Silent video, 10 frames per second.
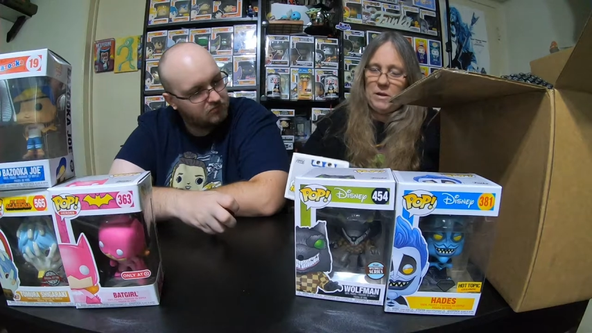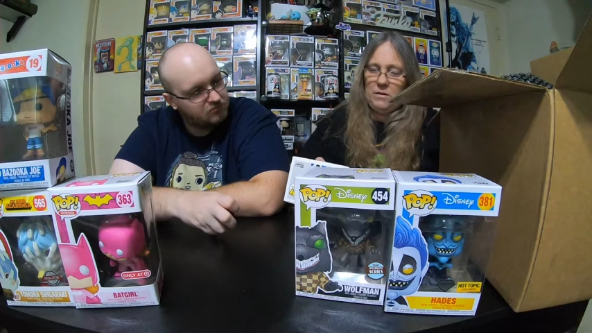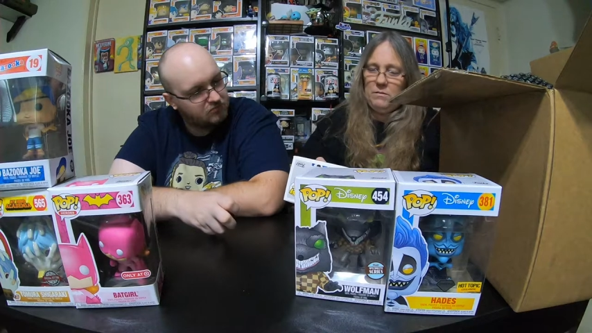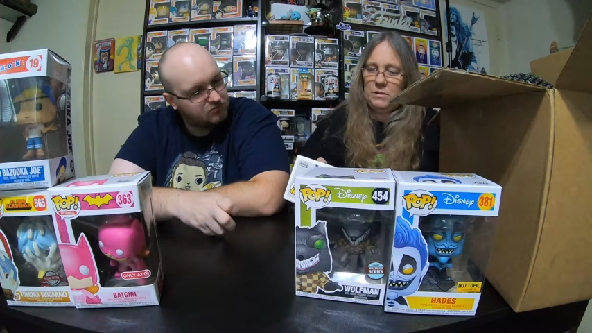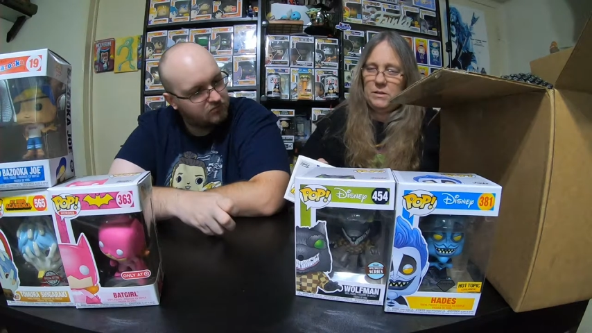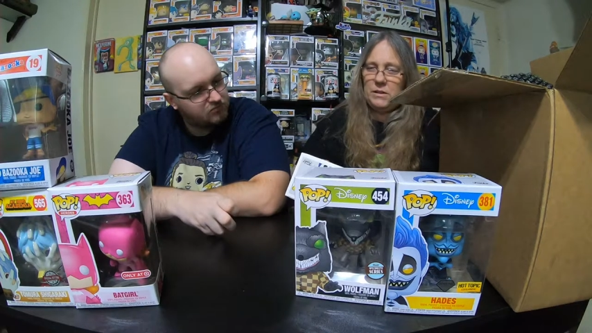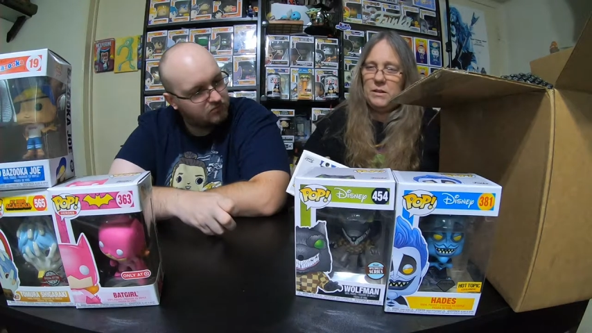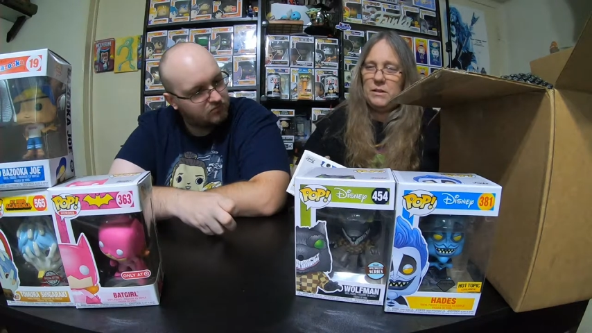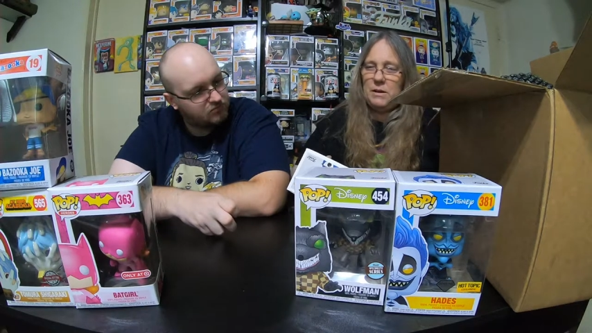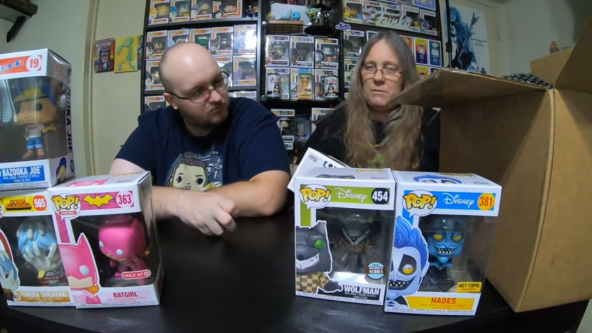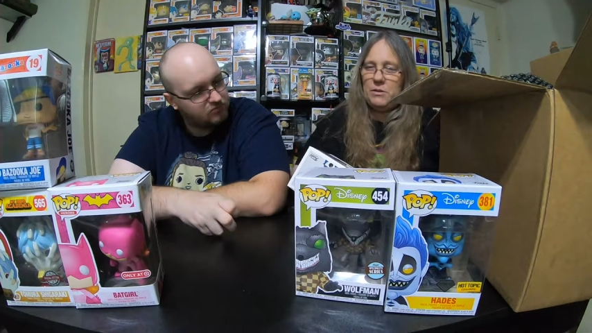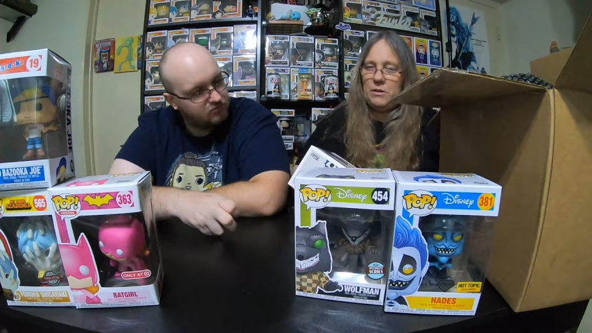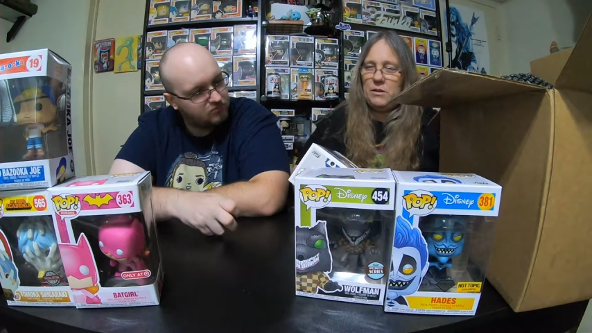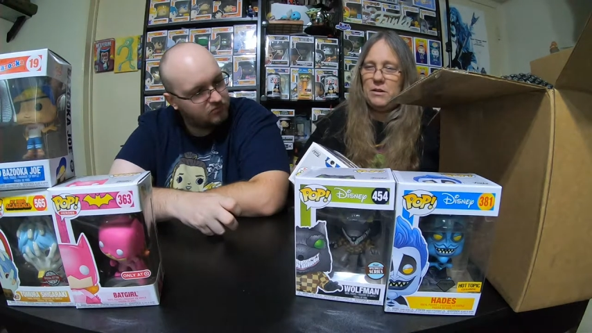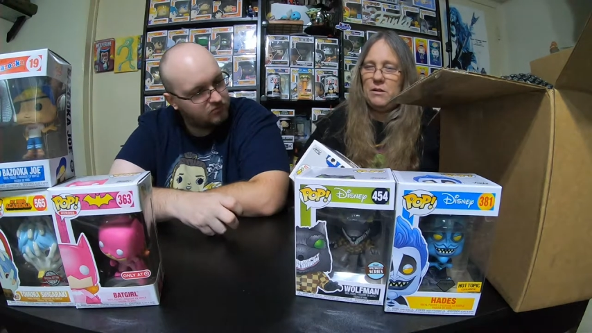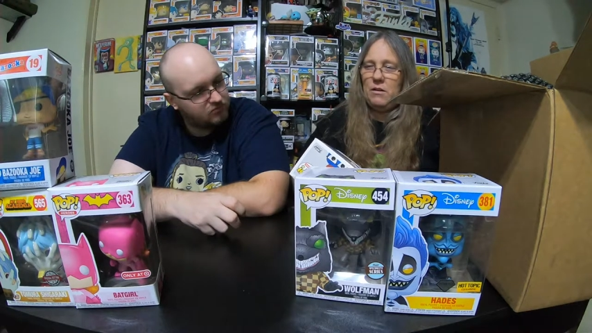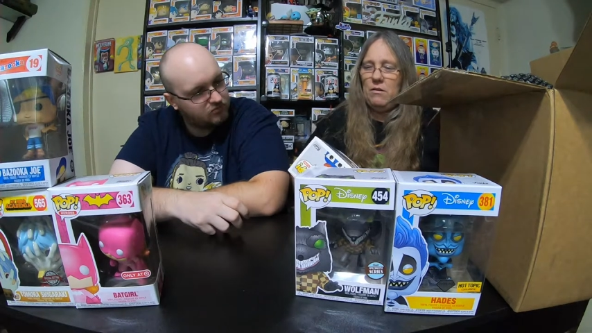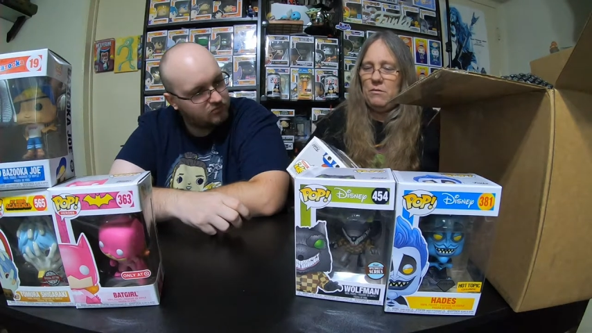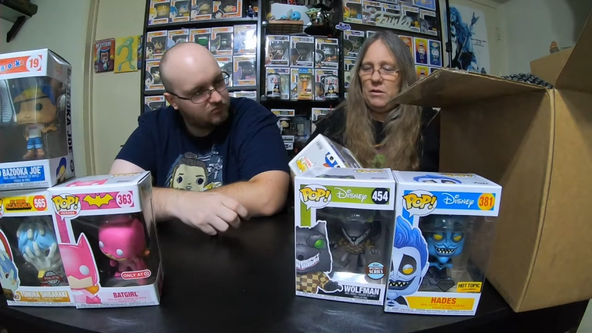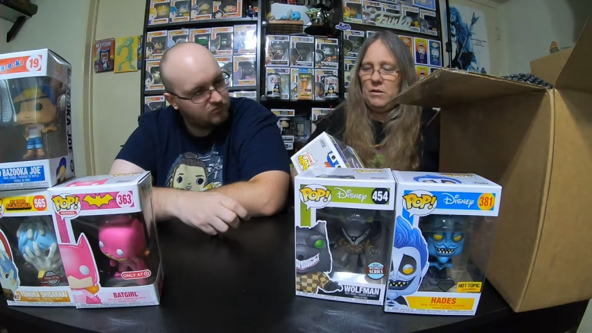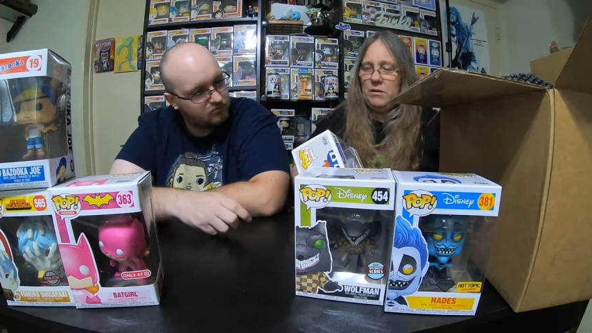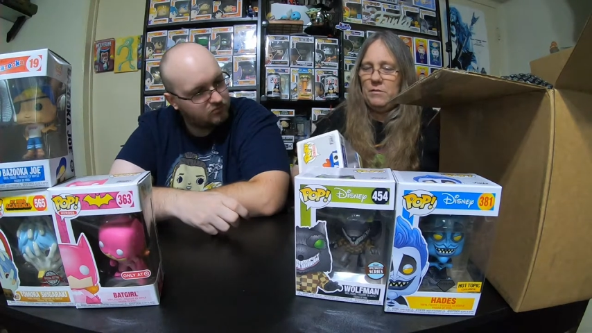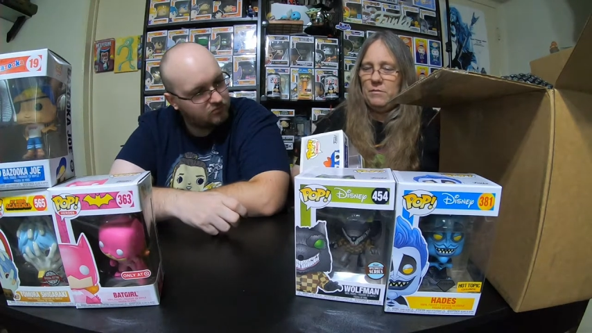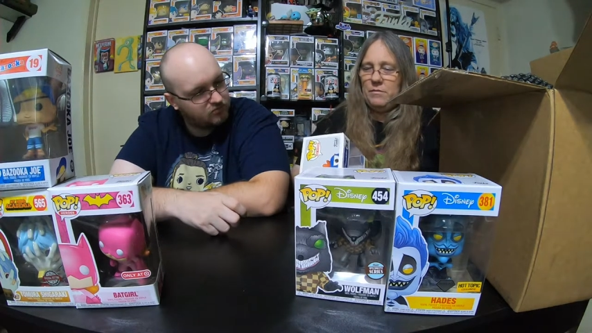Speaker 1: don't really see any damage on it at all, really.